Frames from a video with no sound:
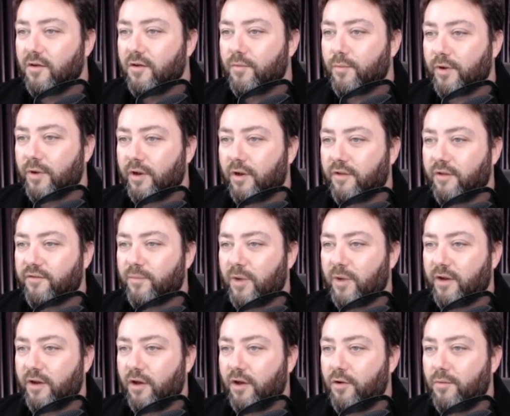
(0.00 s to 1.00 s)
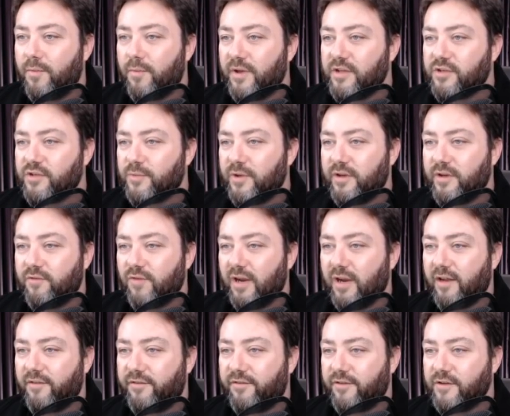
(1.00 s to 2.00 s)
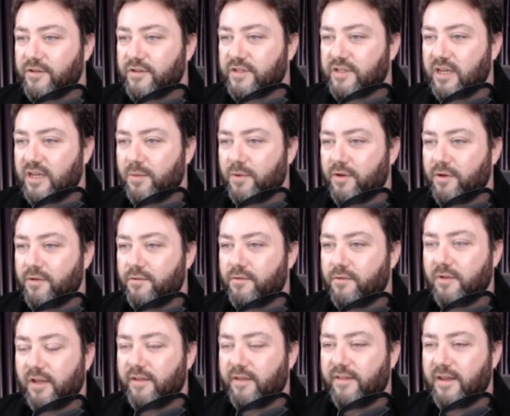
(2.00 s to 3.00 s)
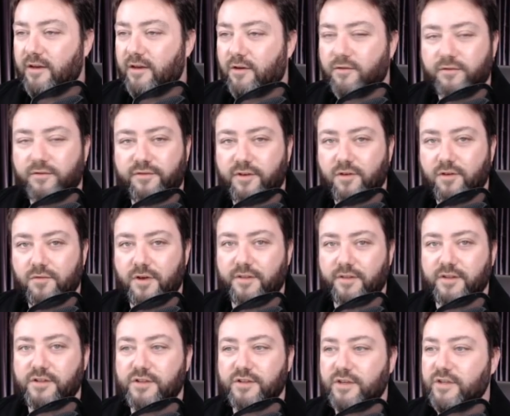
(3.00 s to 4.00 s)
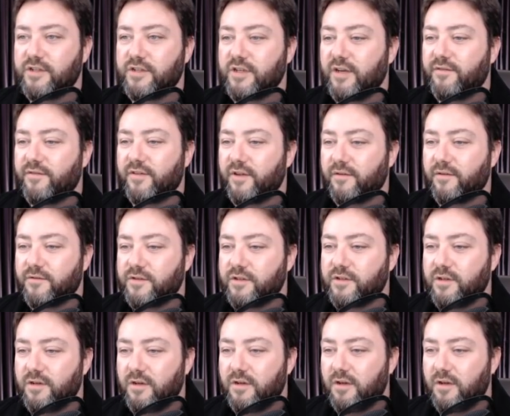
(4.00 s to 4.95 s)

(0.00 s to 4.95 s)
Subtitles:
but a lot of them aren't. Owen Benjamin, Relevant, Sabo, like, they're not far right, they're just conservatives.